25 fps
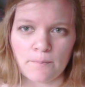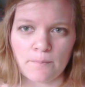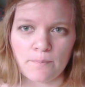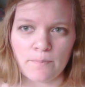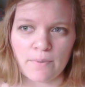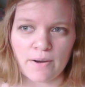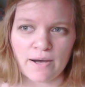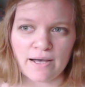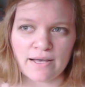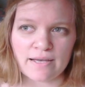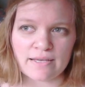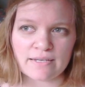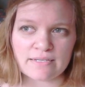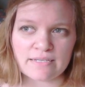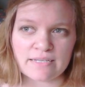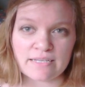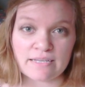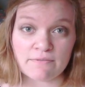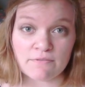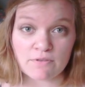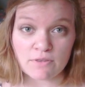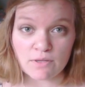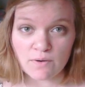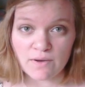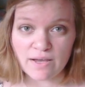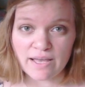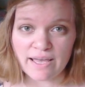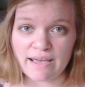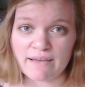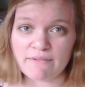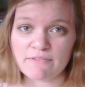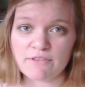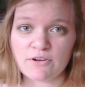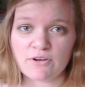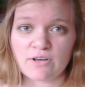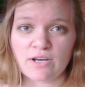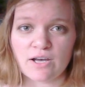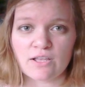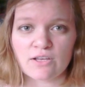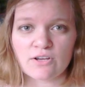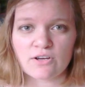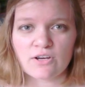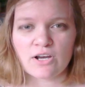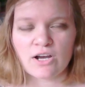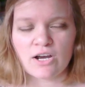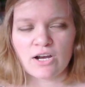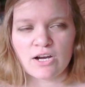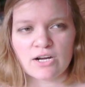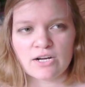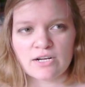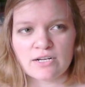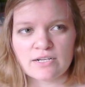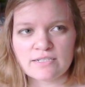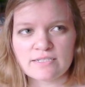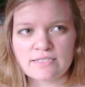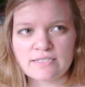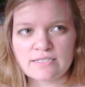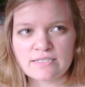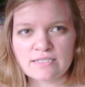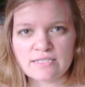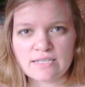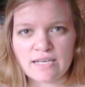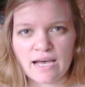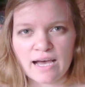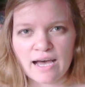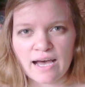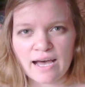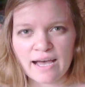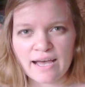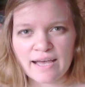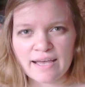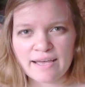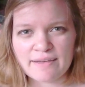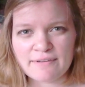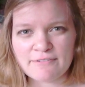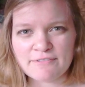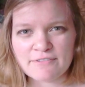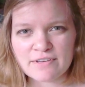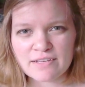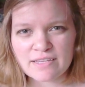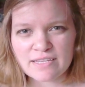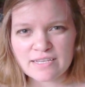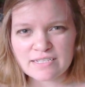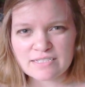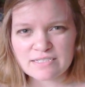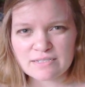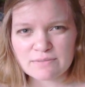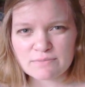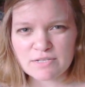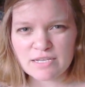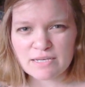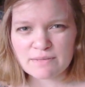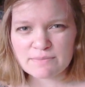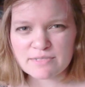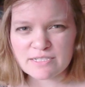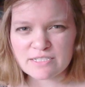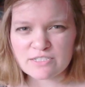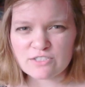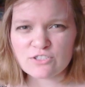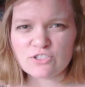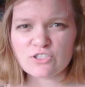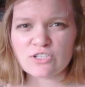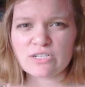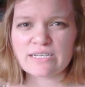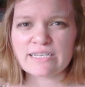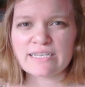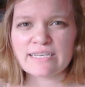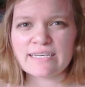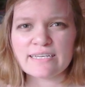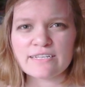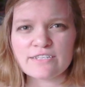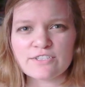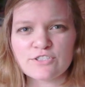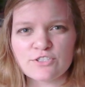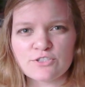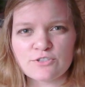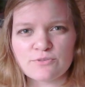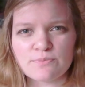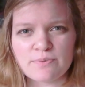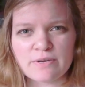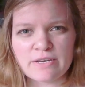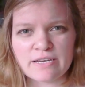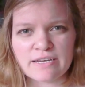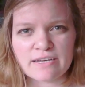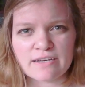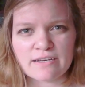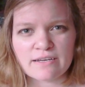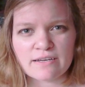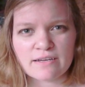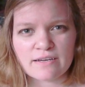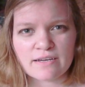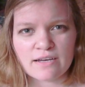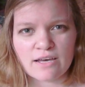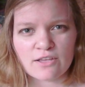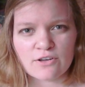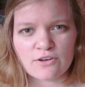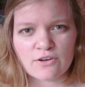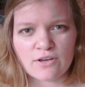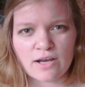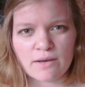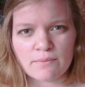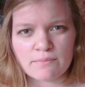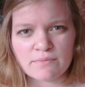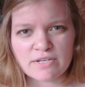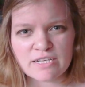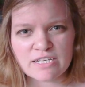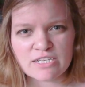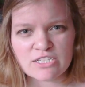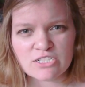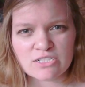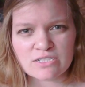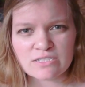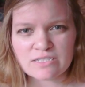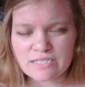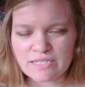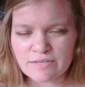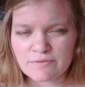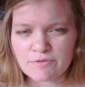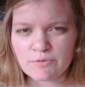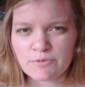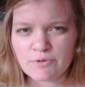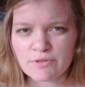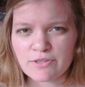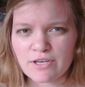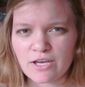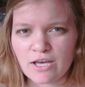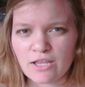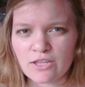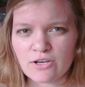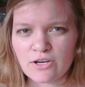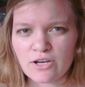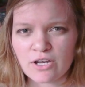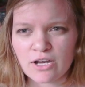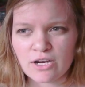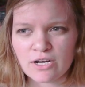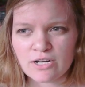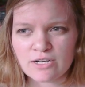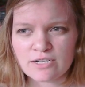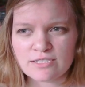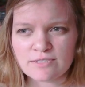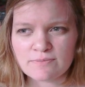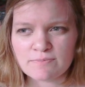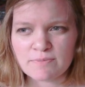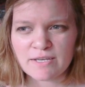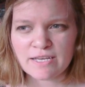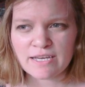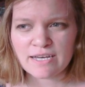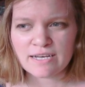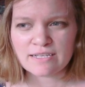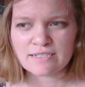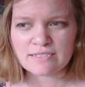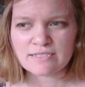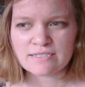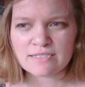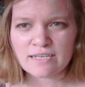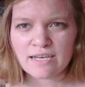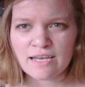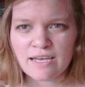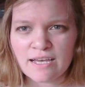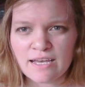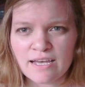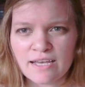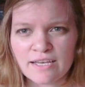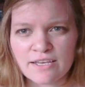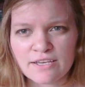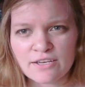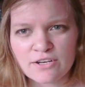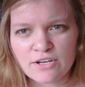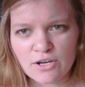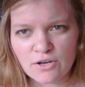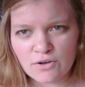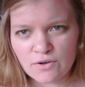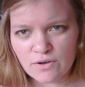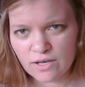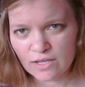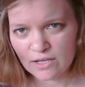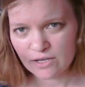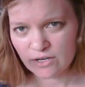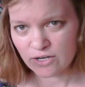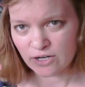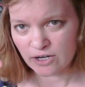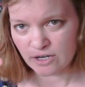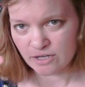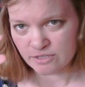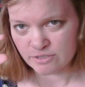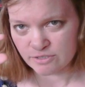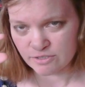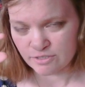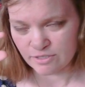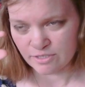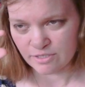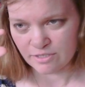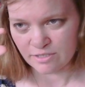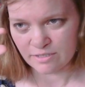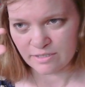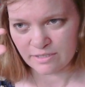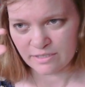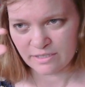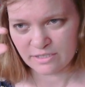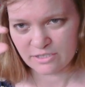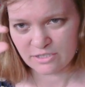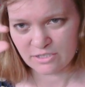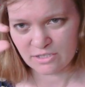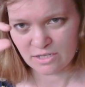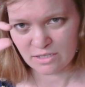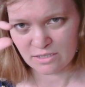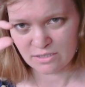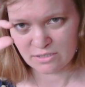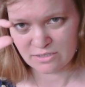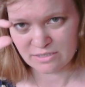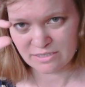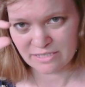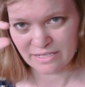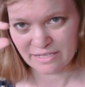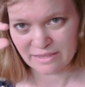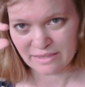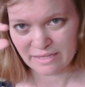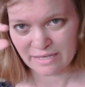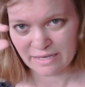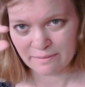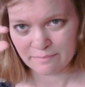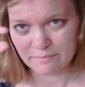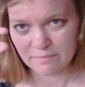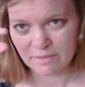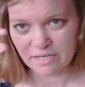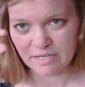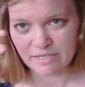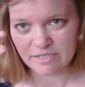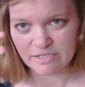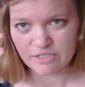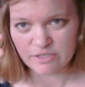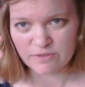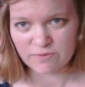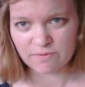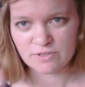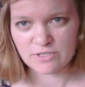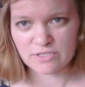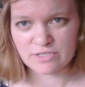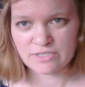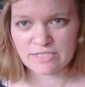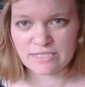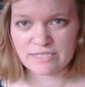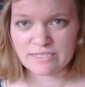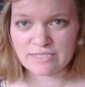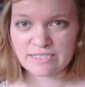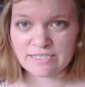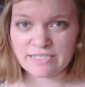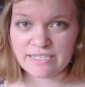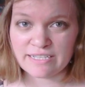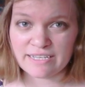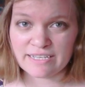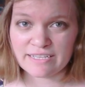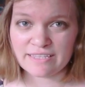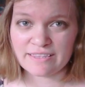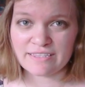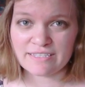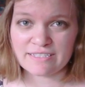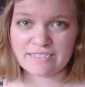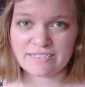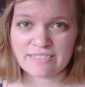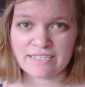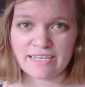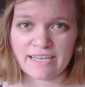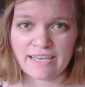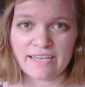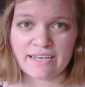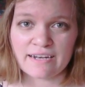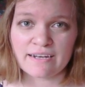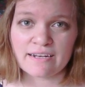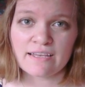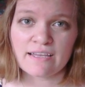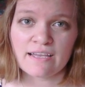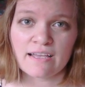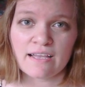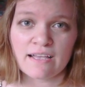But even though I have their color cards, I feel like sometimes it's tricky to pick color combinations, even with color cards, because, you know, color cards are, each color is like that much versus seeing it in the skein.